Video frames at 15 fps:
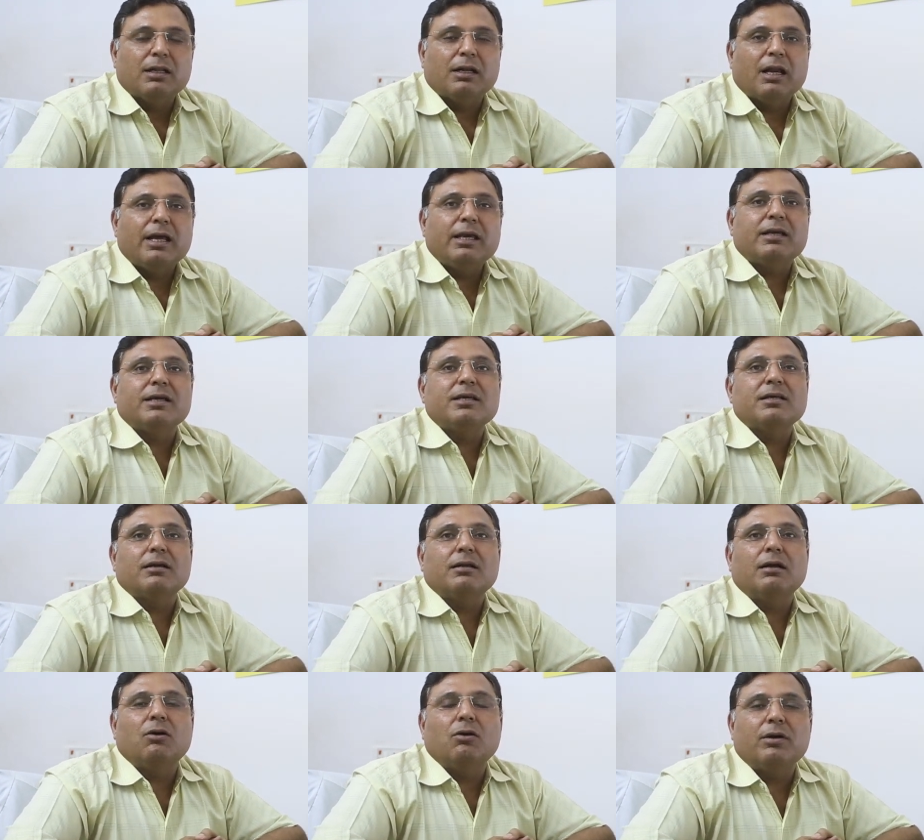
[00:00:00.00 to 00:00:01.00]
Like I
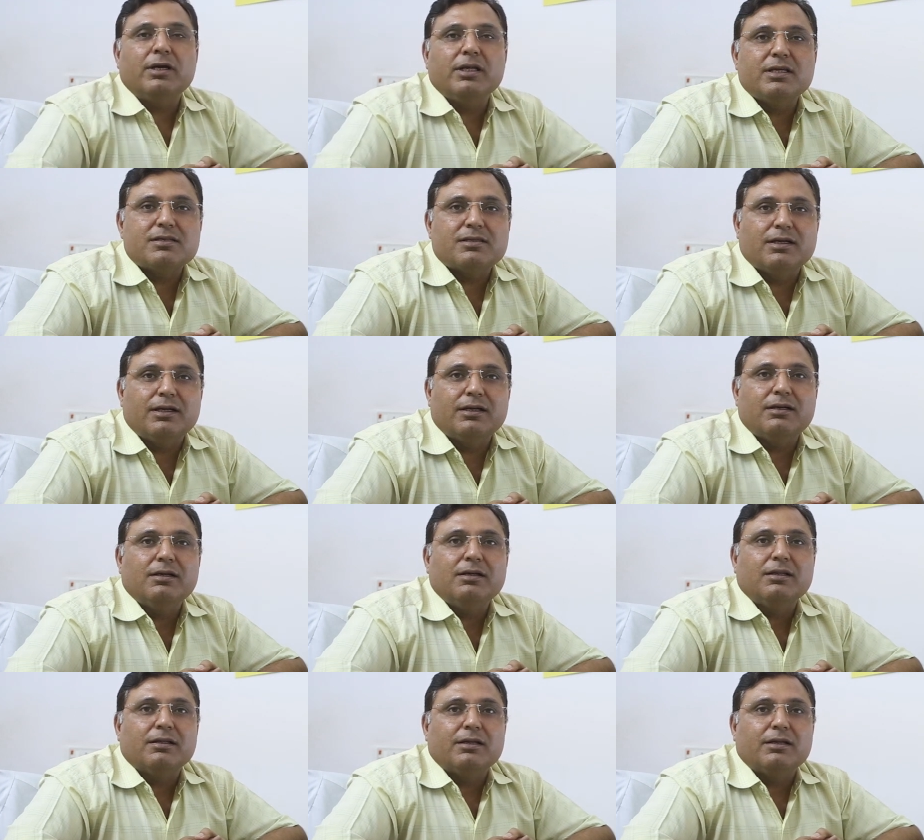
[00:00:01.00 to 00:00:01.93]
already said,